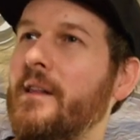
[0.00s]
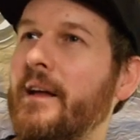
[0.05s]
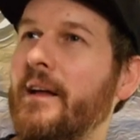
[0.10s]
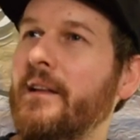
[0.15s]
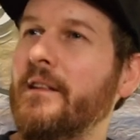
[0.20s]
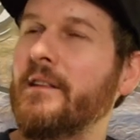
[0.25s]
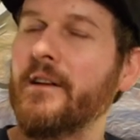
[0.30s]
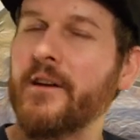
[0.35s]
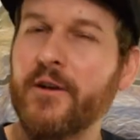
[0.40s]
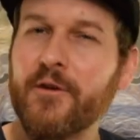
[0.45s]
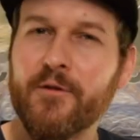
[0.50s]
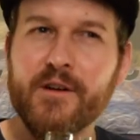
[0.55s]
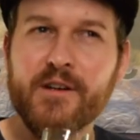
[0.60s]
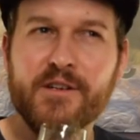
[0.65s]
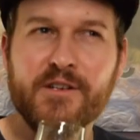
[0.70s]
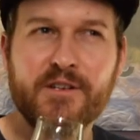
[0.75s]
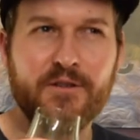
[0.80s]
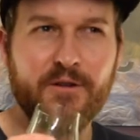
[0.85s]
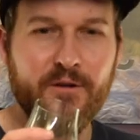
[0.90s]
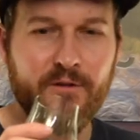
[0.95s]
like
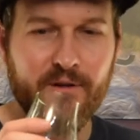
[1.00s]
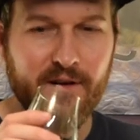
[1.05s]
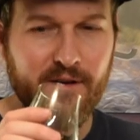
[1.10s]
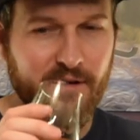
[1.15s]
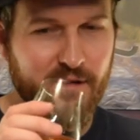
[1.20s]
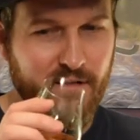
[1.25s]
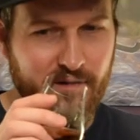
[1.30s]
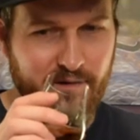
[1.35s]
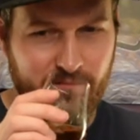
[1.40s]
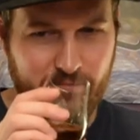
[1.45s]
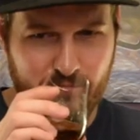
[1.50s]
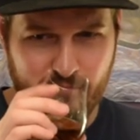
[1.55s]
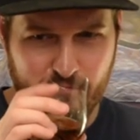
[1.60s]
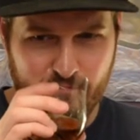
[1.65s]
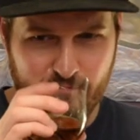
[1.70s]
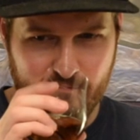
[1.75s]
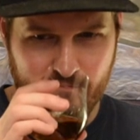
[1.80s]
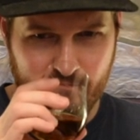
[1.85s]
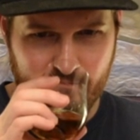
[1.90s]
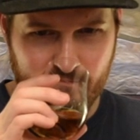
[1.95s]
licorice note in here.
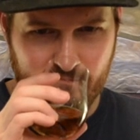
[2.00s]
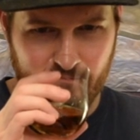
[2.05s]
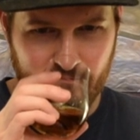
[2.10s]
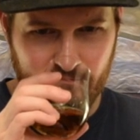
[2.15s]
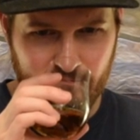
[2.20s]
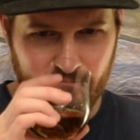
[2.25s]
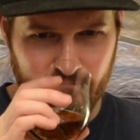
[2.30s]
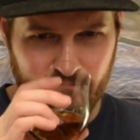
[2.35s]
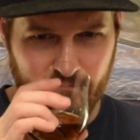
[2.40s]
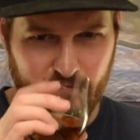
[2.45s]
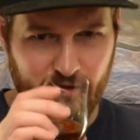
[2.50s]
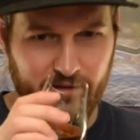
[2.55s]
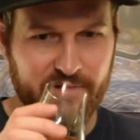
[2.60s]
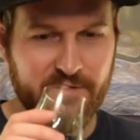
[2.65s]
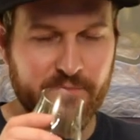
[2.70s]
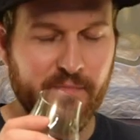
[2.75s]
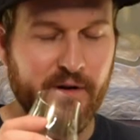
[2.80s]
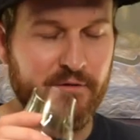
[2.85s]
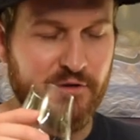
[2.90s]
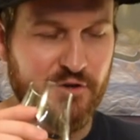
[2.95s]
Lots
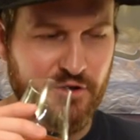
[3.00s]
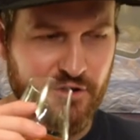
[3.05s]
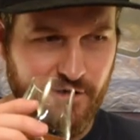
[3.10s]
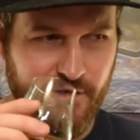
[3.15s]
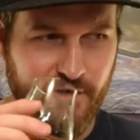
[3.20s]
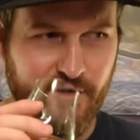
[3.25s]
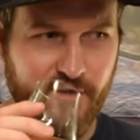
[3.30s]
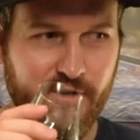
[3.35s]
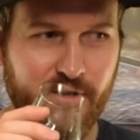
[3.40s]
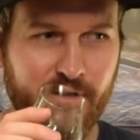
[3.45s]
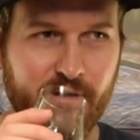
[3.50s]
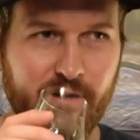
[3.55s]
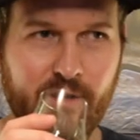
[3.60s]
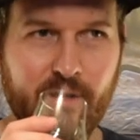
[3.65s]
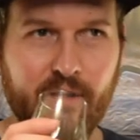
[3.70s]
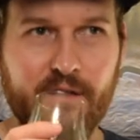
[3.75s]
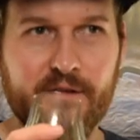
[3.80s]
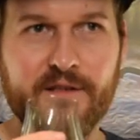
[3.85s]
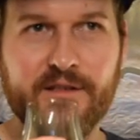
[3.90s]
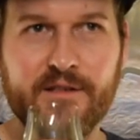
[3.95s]
of brown sugar,
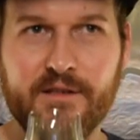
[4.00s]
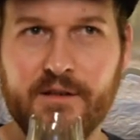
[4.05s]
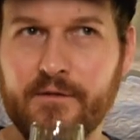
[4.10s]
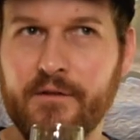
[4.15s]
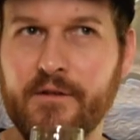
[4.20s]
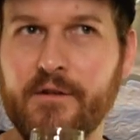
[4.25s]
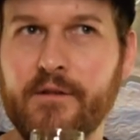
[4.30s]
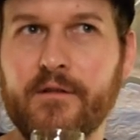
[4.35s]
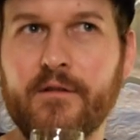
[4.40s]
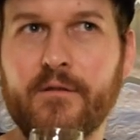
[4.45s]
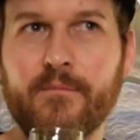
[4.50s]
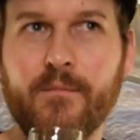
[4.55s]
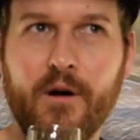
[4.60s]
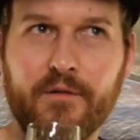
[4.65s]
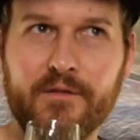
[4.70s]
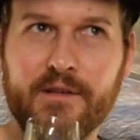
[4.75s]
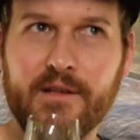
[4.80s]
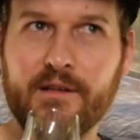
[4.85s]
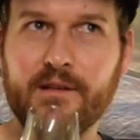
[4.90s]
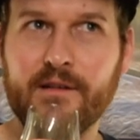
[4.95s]
cereal,
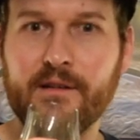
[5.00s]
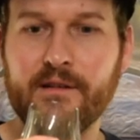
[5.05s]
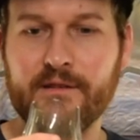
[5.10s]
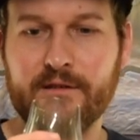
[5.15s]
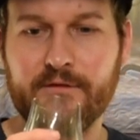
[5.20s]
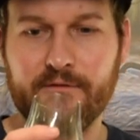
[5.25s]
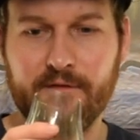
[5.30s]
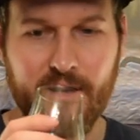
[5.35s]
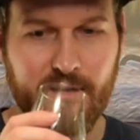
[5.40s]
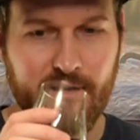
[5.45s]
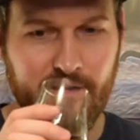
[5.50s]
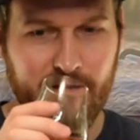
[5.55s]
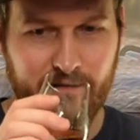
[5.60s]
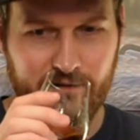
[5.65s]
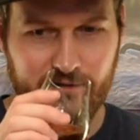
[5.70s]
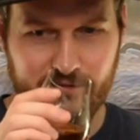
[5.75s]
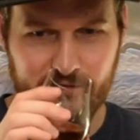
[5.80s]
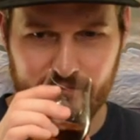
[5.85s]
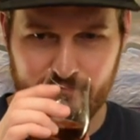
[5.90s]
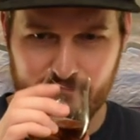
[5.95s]
maltiness,
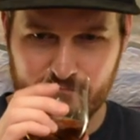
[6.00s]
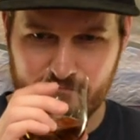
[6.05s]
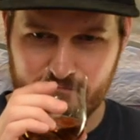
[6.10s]
graininess.